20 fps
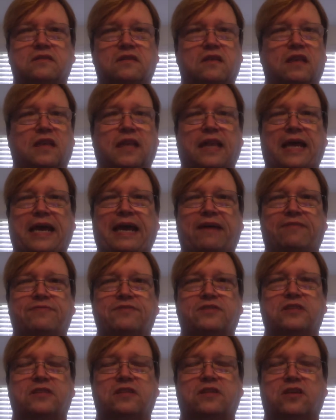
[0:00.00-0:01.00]

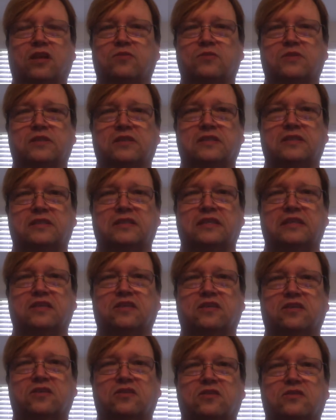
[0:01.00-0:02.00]
laughed, thought it was
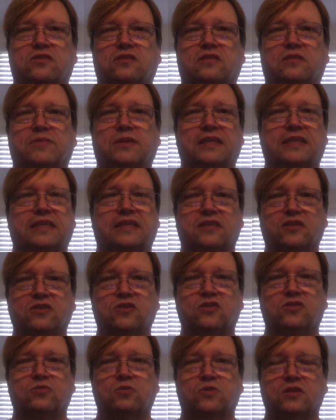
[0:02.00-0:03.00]
hysterical. Some of the
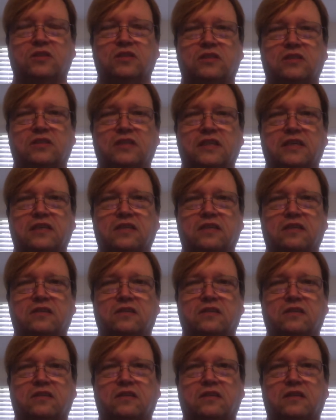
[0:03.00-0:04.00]
kills were
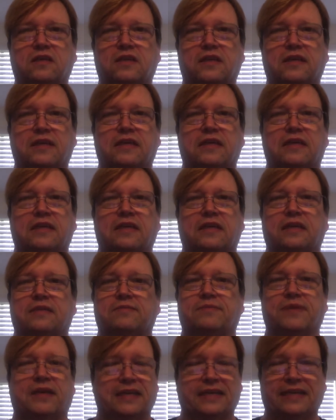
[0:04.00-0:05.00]
hysterical.
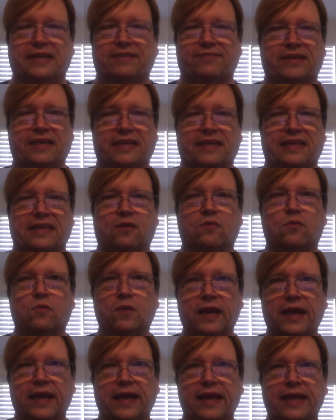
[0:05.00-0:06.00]
I'm not going to give anything
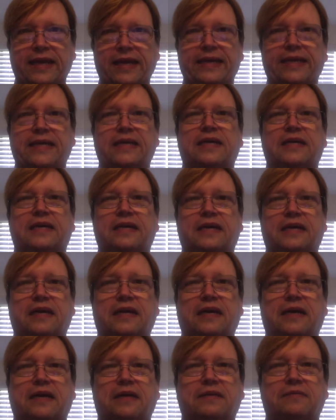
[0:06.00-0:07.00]
away,
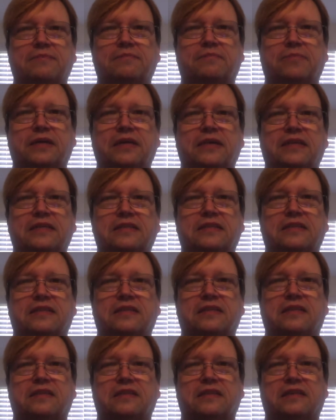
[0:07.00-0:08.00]
uh, but
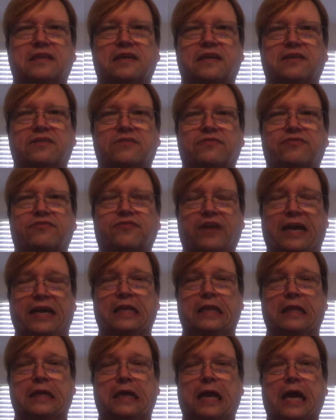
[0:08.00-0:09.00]
the
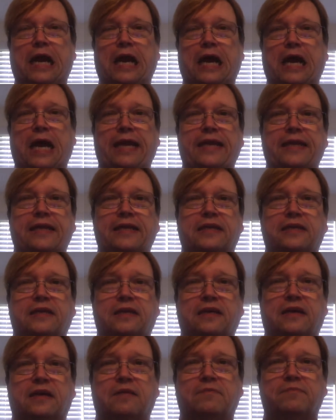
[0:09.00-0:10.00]
final guy,
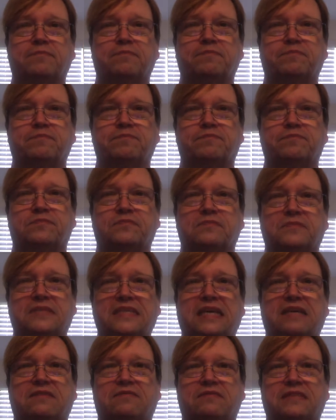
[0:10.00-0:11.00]
um, yeah,